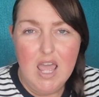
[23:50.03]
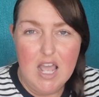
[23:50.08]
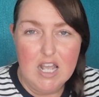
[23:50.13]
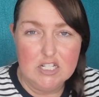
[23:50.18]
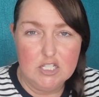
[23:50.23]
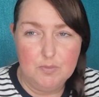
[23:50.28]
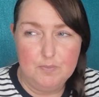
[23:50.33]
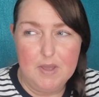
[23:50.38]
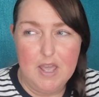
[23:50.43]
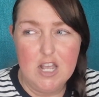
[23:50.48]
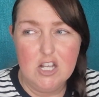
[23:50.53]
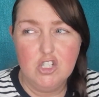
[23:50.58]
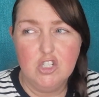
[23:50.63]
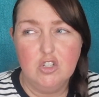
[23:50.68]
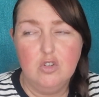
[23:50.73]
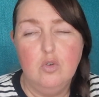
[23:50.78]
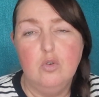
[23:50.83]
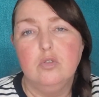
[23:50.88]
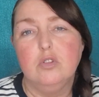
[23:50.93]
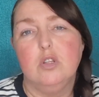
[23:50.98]

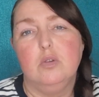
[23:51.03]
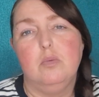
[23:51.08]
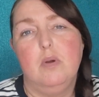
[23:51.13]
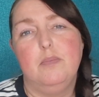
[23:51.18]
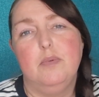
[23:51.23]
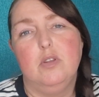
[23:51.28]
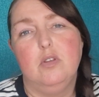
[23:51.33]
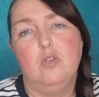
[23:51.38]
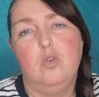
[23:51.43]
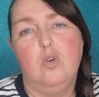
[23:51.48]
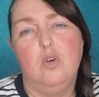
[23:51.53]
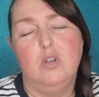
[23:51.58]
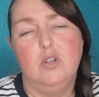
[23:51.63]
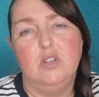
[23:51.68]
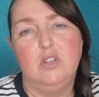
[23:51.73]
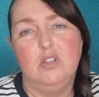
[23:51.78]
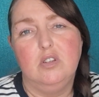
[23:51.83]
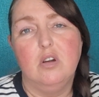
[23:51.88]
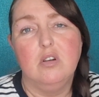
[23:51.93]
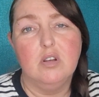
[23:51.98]
especially older women
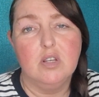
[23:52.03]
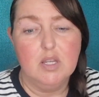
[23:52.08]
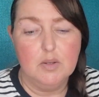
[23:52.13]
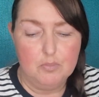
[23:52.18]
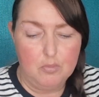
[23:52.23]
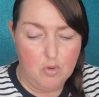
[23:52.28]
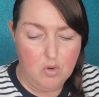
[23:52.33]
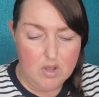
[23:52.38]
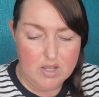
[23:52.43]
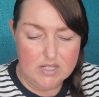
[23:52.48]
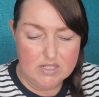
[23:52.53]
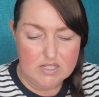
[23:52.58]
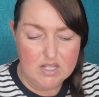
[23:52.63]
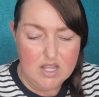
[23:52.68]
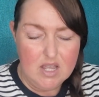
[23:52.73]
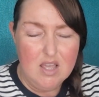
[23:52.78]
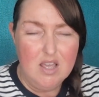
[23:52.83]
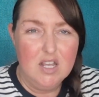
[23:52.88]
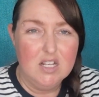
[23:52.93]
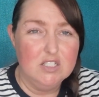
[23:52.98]
on younger boys.
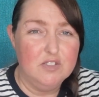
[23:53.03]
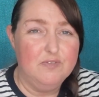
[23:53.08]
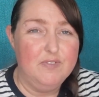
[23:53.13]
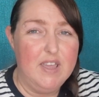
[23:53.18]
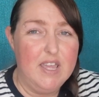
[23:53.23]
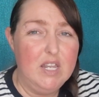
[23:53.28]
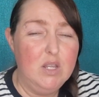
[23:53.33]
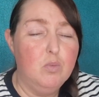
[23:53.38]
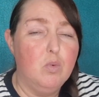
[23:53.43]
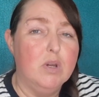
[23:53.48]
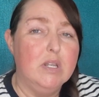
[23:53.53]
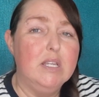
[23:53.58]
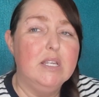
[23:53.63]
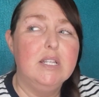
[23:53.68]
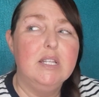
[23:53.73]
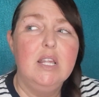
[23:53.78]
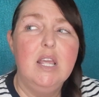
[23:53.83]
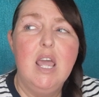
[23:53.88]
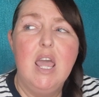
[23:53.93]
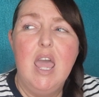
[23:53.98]
It's very
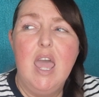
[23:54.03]
worrying.